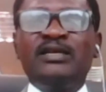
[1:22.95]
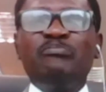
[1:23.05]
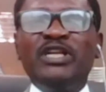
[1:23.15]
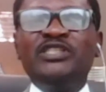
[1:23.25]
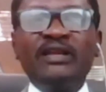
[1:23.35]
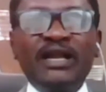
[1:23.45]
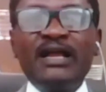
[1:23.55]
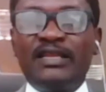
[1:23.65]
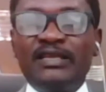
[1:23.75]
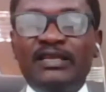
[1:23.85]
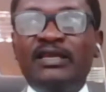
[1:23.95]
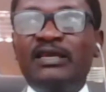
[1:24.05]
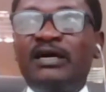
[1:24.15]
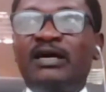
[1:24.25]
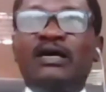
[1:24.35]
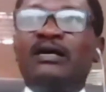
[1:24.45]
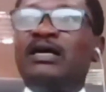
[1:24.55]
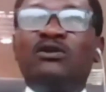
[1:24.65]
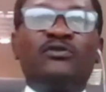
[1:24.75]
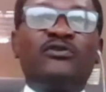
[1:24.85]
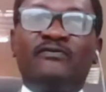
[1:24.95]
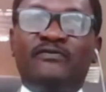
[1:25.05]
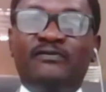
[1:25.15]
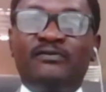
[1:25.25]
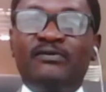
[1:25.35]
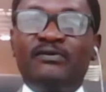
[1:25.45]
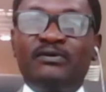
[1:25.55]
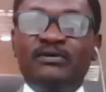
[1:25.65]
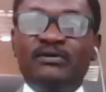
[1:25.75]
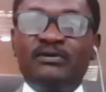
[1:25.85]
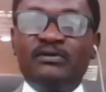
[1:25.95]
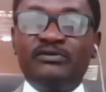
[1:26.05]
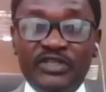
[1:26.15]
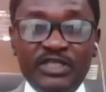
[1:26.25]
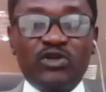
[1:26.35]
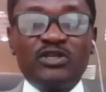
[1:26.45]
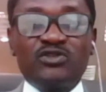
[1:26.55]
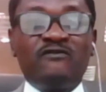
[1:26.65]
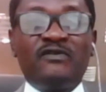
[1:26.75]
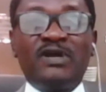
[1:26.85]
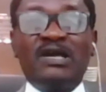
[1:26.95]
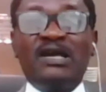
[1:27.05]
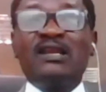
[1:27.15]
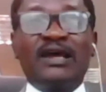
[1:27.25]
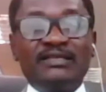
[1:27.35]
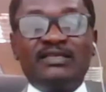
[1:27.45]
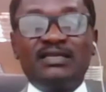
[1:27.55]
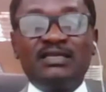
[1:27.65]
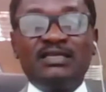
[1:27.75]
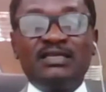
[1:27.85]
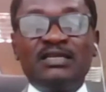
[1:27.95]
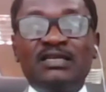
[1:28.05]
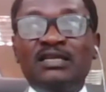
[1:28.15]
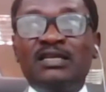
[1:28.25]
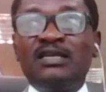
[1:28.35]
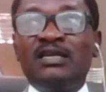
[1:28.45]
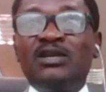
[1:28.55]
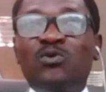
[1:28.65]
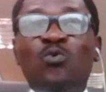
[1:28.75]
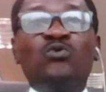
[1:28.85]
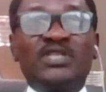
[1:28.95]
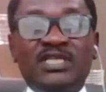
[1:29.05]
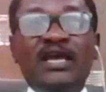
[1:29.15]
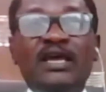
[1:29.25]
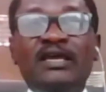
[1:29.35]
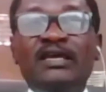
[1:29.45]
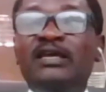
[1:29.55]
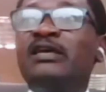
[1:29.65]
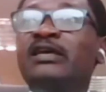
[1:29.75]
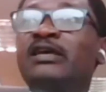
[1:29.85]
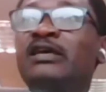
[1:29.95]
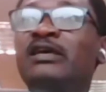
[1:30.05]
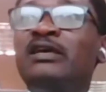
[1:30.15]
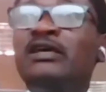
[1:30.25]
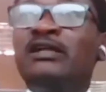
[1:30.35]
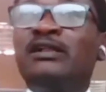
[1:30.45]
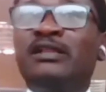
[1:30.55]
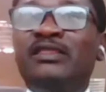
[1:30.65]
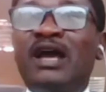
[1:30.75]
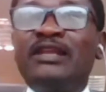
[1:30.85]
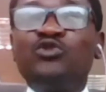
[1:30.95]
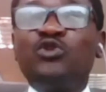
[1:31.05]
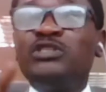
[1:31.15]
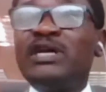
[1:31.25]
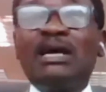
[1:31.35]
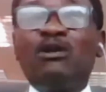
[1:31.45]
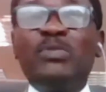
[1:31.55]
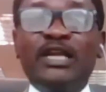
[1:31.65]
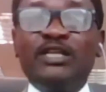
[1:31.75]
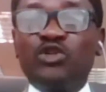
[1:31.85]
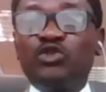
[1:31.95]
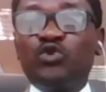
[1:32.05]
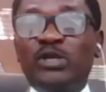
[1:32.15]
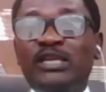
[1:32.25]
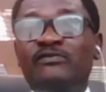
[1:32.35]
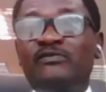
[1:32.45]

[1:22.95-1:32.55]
But generally, a lot of decisions of NIC will say there is no general obligation to give